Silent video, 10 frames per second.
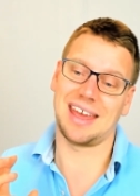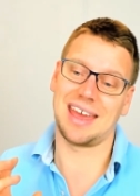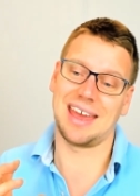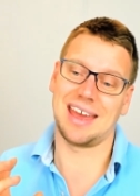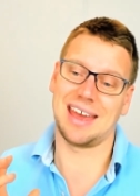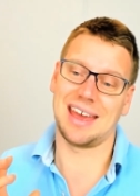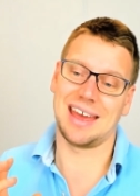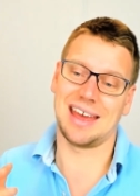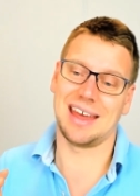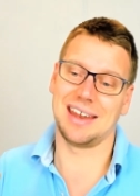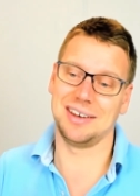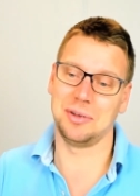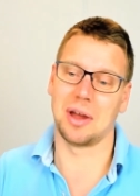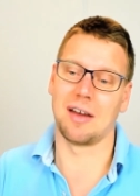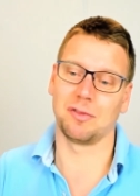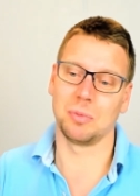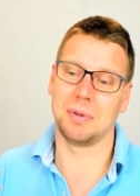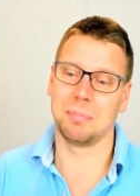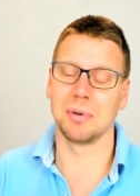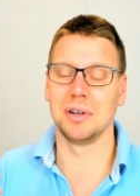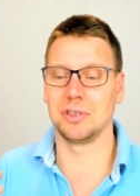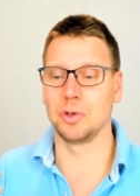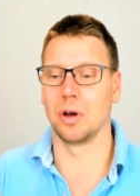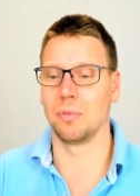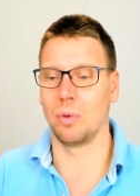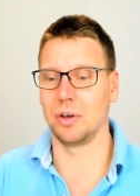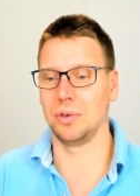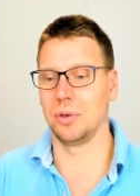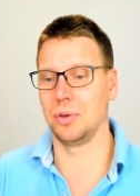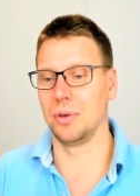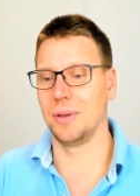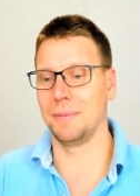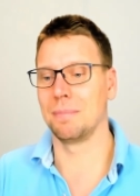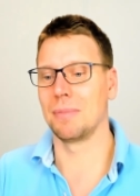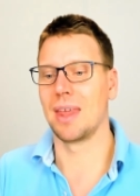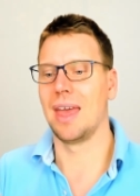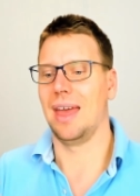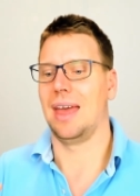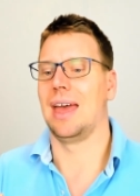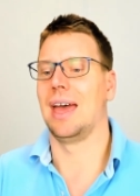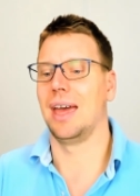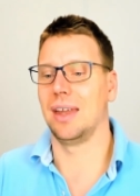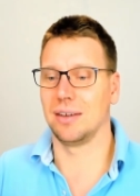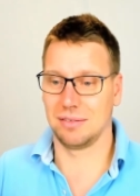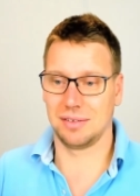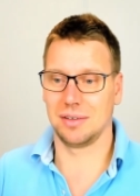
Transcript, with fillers: and you have to be pretty sure on what you're doing and